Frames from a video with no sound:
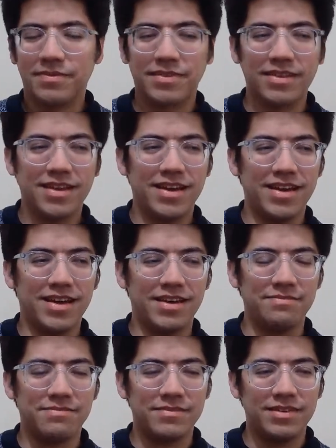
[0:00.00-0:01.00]
the
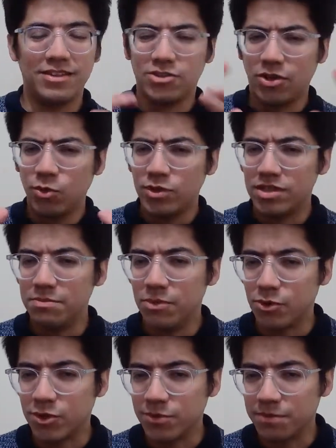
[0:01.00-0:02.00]
soul is
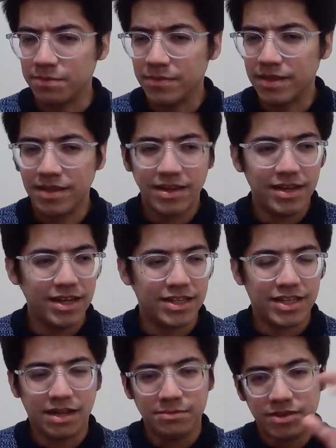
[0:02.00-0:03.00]
immortal. It
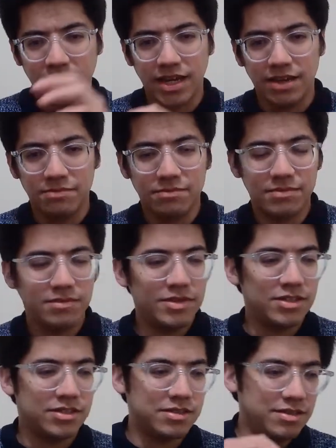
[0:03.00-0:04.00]
comes again.
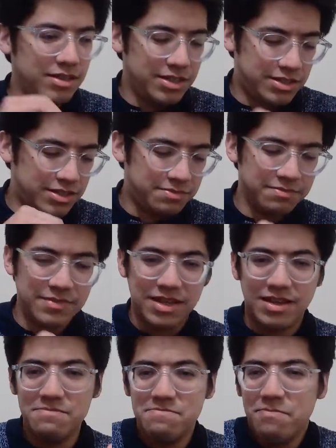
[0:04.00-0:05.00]
It is
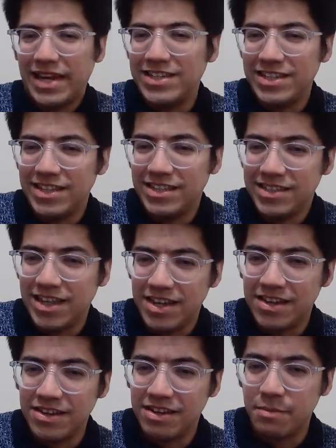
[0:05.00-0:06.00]
implanted, let's
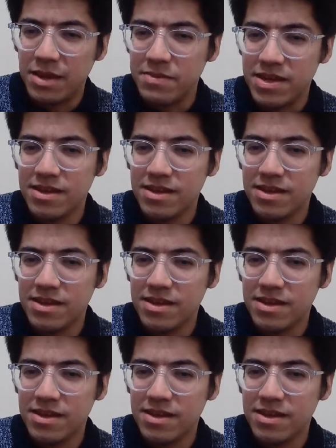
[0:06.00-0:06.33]
say, in a baby.